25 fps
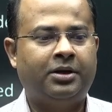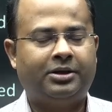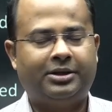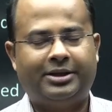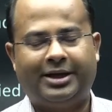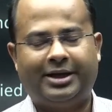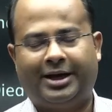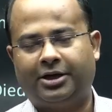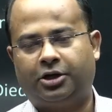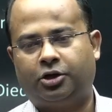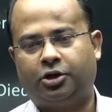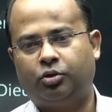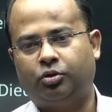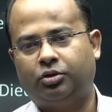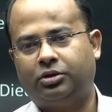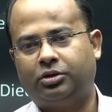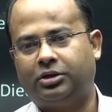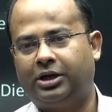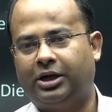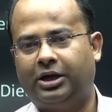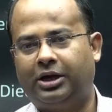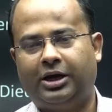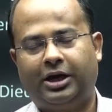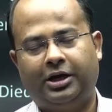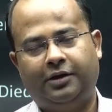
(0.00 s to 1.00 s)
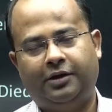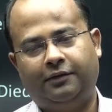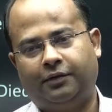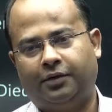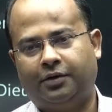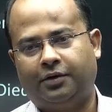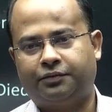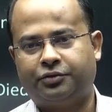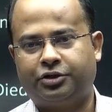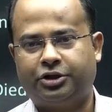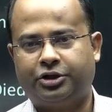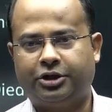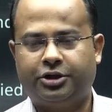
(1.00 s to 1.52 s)
that took the life
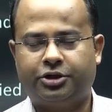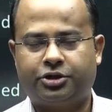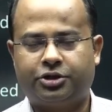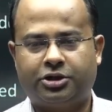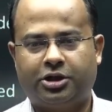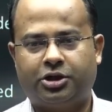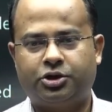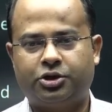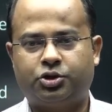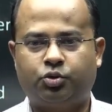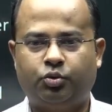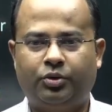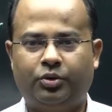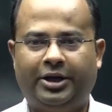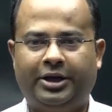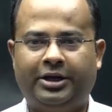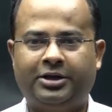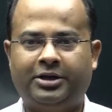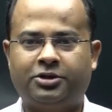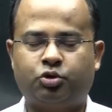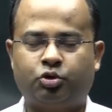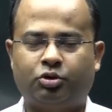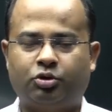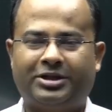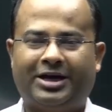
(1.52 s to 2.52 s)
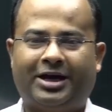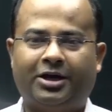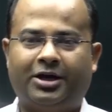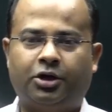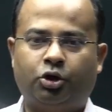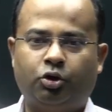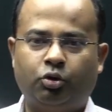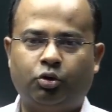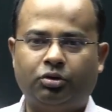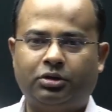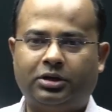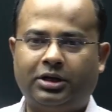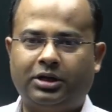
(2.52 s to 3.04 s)
of Sher Shah Suri. So that
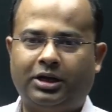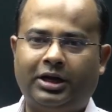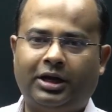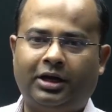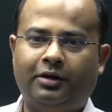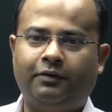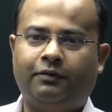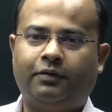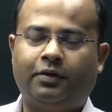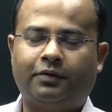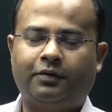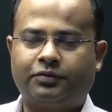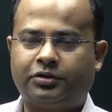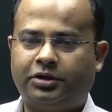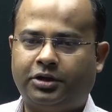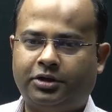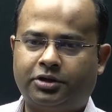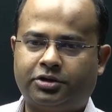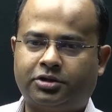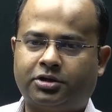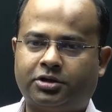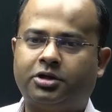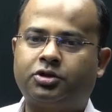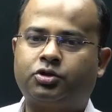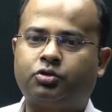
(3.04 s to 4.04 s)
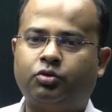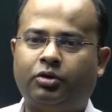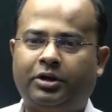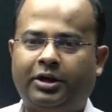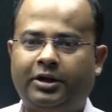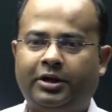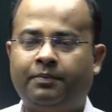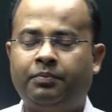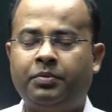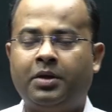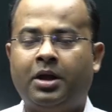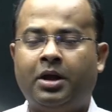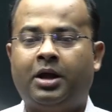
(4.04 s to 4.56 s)
took the life of Sher Shah
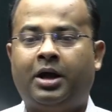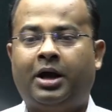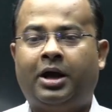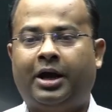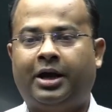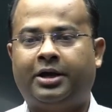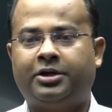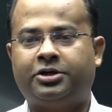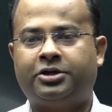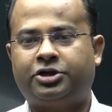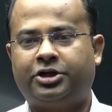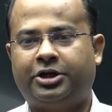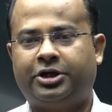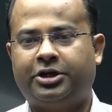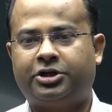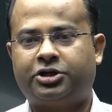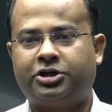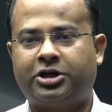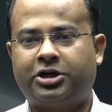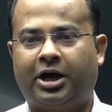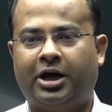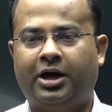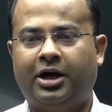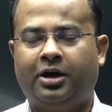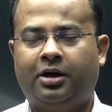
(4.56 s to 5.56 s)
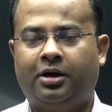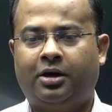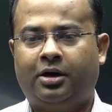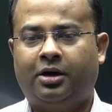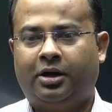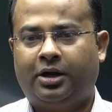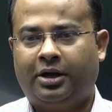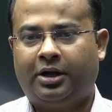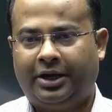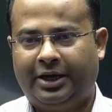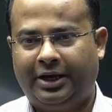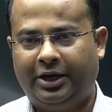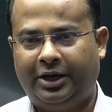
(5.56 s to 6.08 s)
Suri, and Sher Shah,
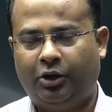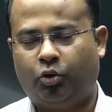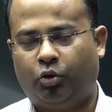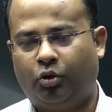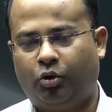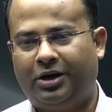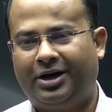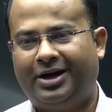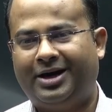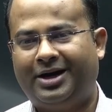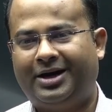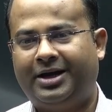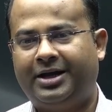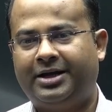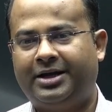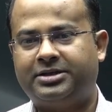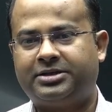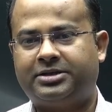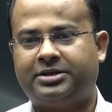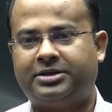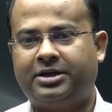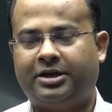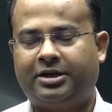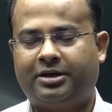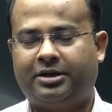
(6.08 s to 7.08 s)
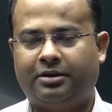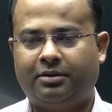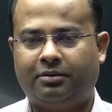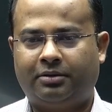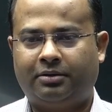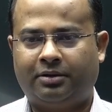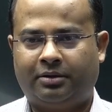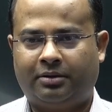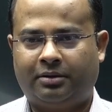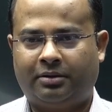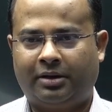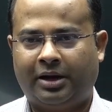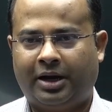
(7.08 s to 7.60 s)
he holded his
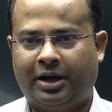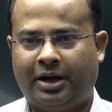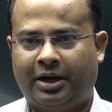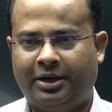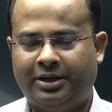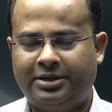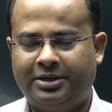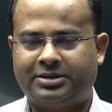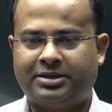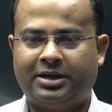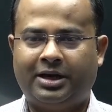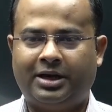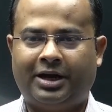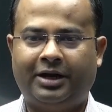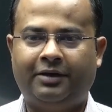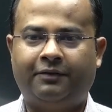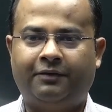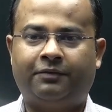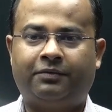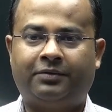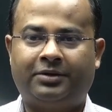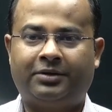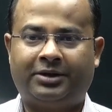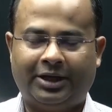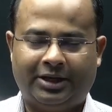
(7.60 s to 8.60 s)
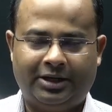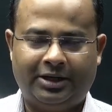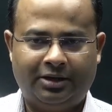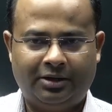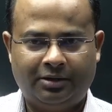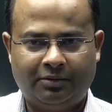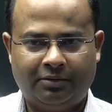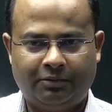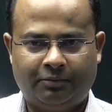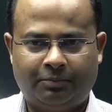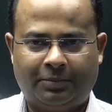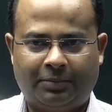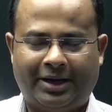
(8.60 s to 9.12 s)
life till
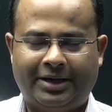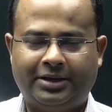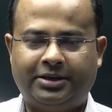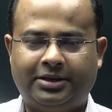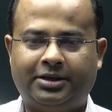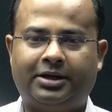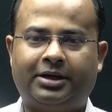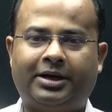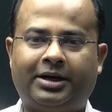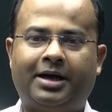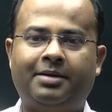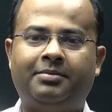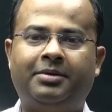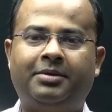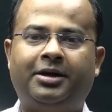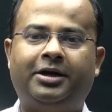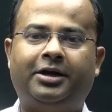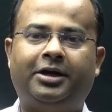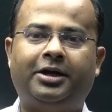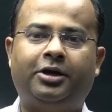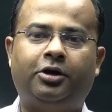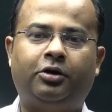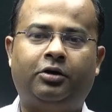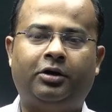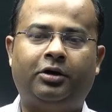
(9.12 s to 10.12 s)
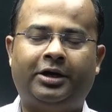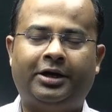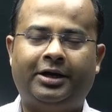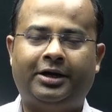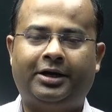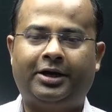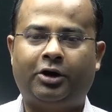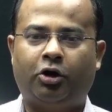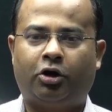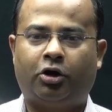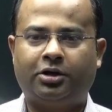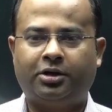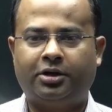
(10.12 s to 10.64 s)
by the time he
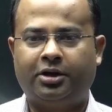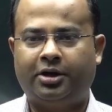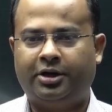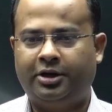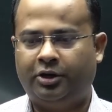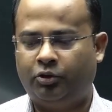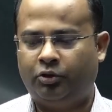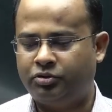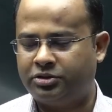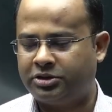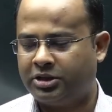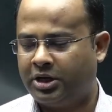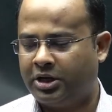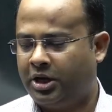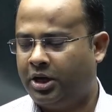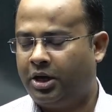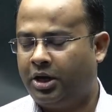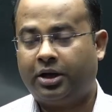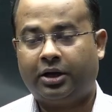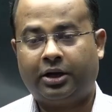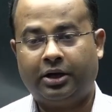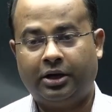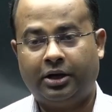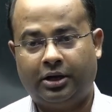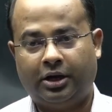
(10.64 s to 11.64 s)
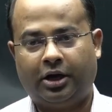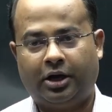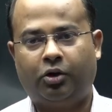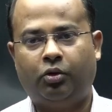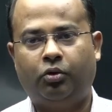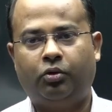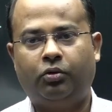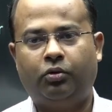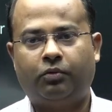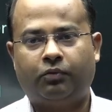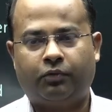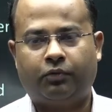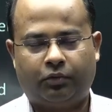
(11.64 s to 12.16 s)
got the news in
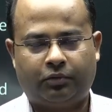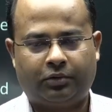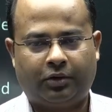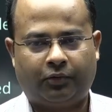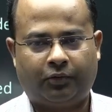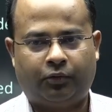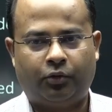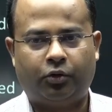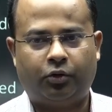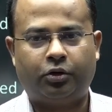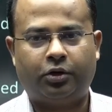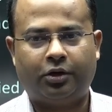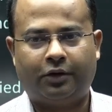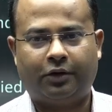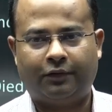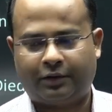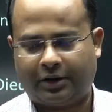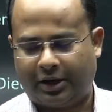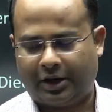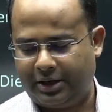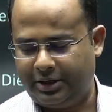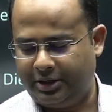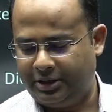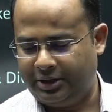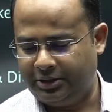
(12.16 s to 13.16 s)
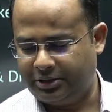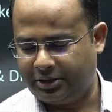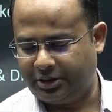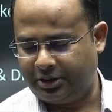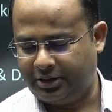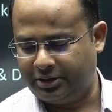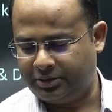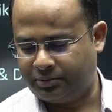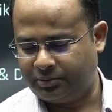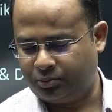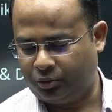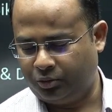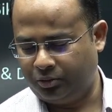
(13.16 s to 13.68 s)
now fort of Kalinjar
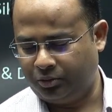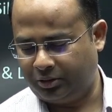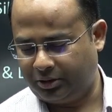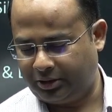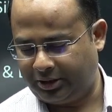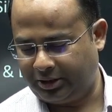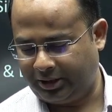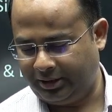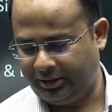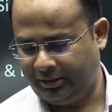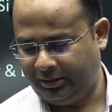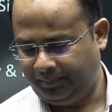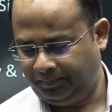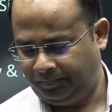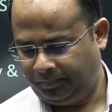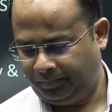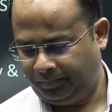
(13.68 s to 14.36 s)
is born, then